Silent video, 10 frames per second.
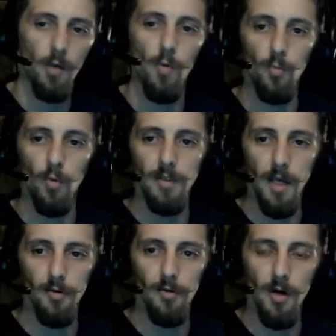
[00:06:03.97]
1/1
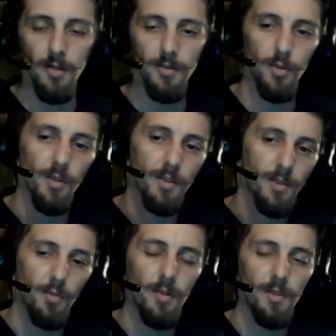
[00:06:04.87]
counter on it. So as
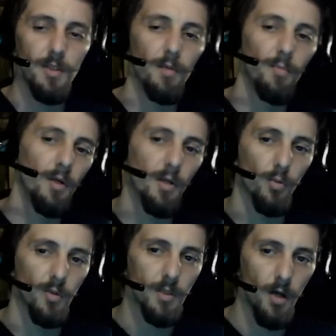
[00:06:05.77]
soon as the ability
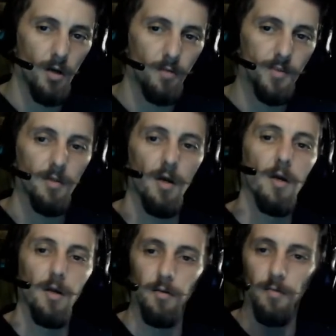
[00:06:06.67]
resolves,
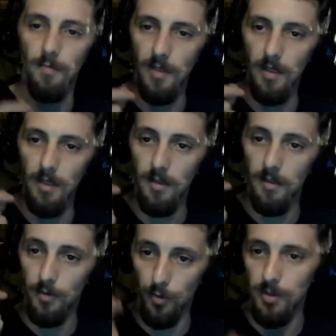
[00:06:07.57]
the
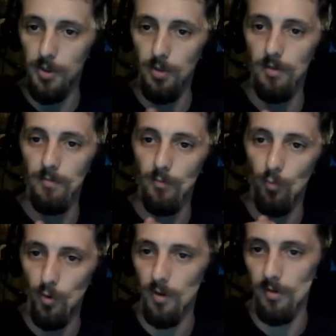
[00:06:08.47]
creature
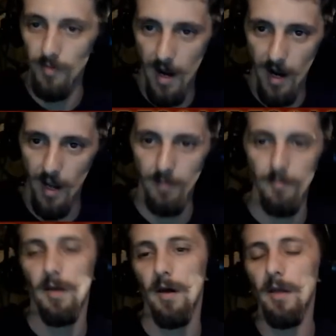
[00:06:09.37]
will die,
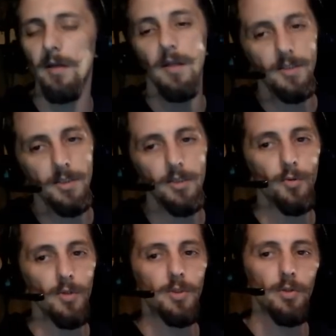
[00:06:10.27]
unless the
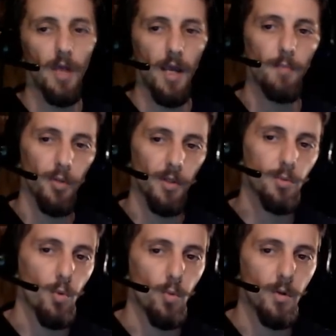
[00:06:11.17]
creature had
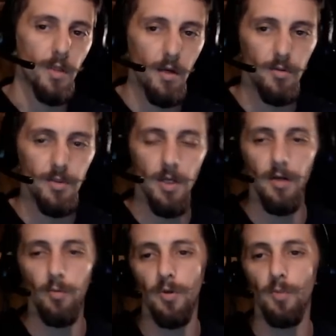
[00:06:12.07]
+1/1 counters
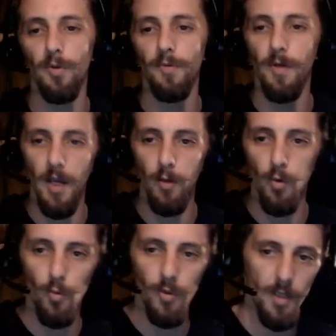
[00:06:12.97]
on it when you put the neg
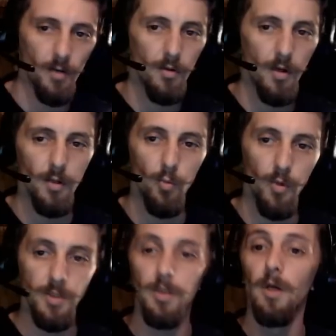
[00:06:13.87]
1/1 counter on it,
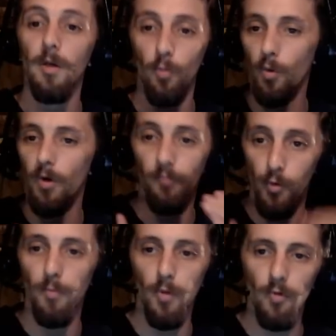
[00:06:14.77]
which would have
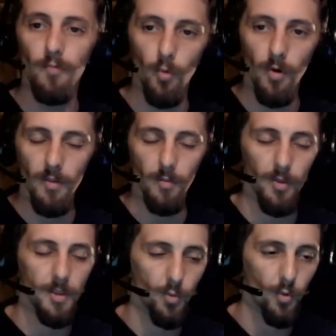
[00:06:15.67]
removed one of the
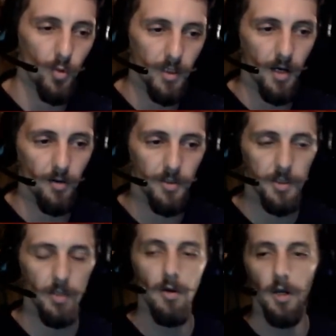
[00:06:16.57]
+1/1 counters.
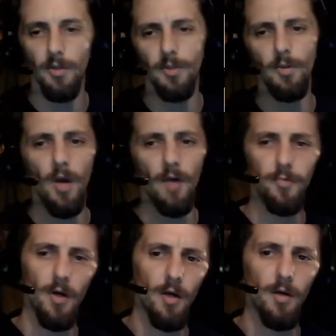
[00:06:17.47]
So you do have
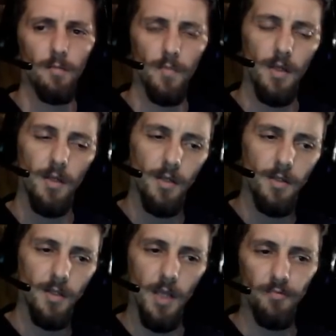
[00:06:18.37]
to, it
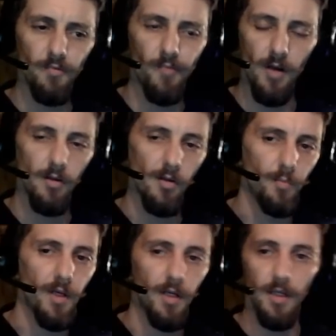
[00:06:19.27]
does have to fight a little
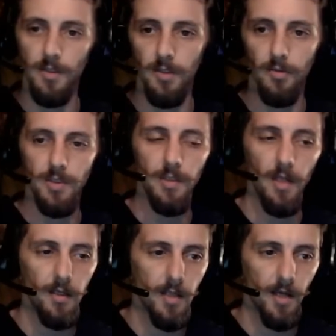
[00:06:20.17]
bit against those
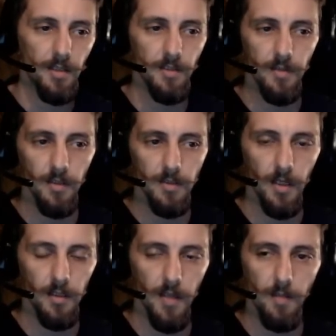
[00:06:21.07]
snake decks and things
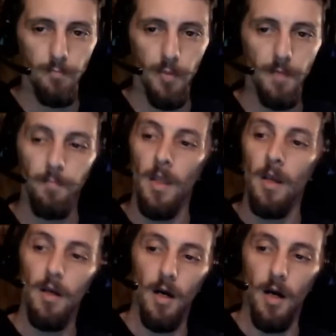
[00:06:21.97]
like that, but
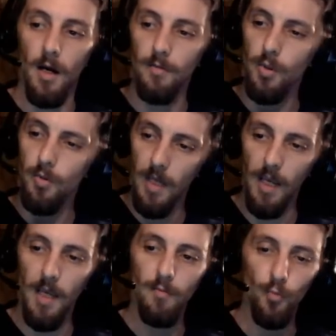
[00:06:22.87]
you
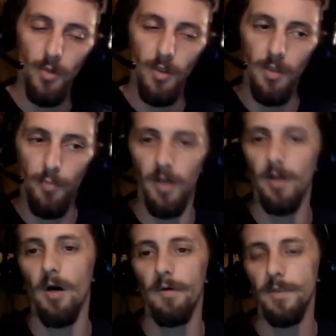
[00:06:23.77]
can really
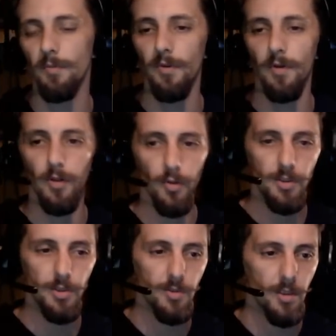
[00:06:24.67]
pick off some of their
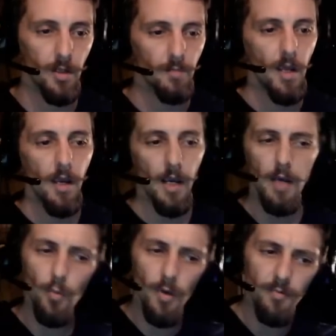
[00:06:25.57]
creatures here,
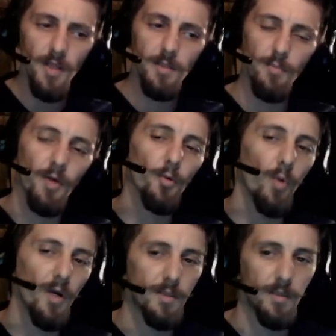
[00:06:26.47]
and we've got some other
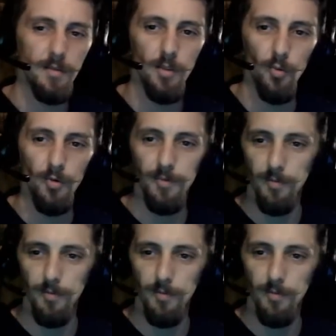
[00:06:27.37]
ways to deal with